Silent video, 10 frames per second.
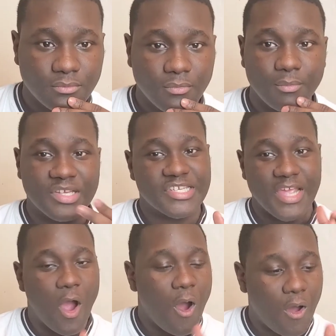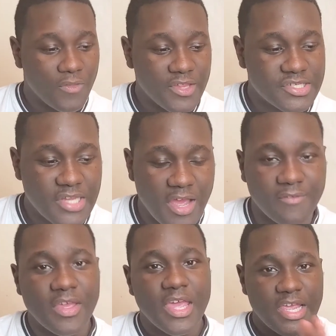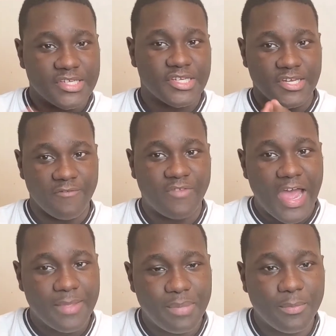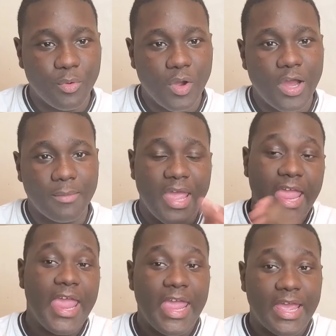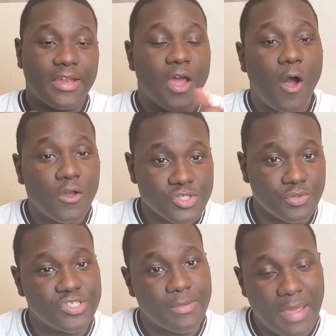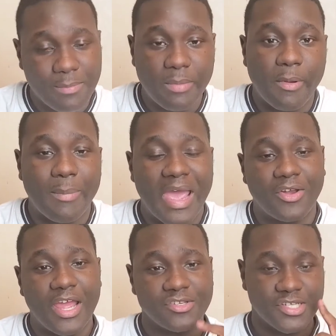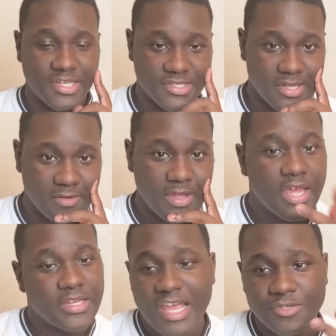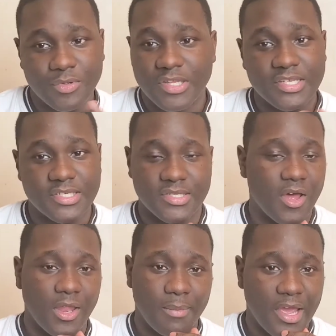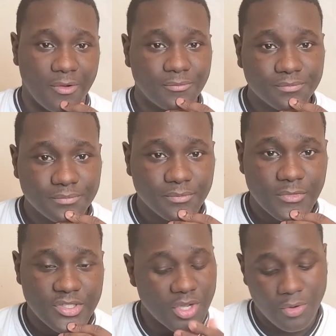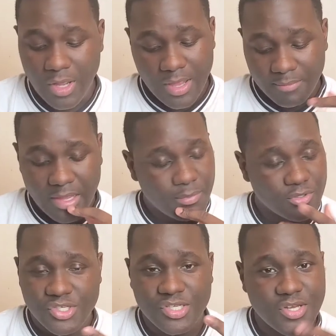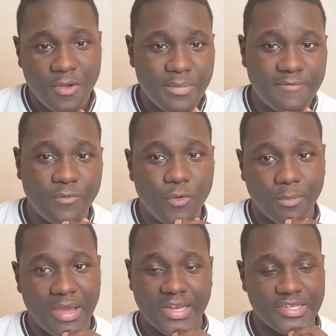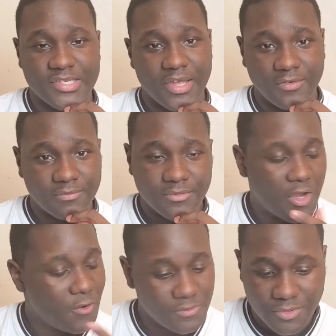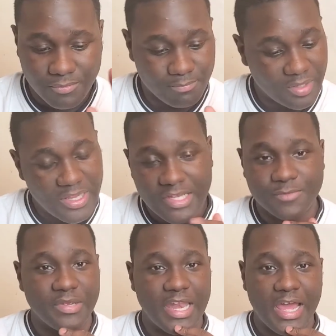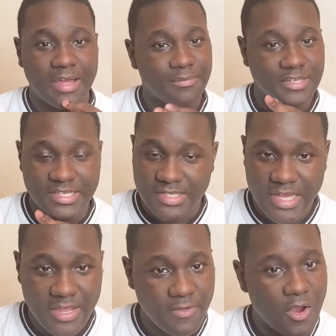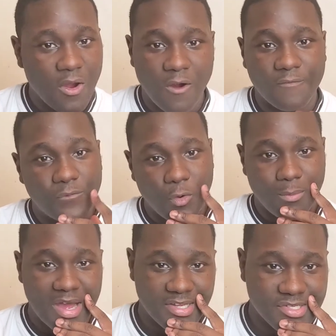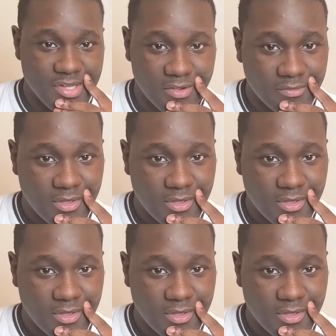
But see, all this stuff is to divide people up and also to make people bow down to this stuff. That's what this is all about. So people, just don't be fooled by this stuff. Please be not deceived or fooled by this stuff.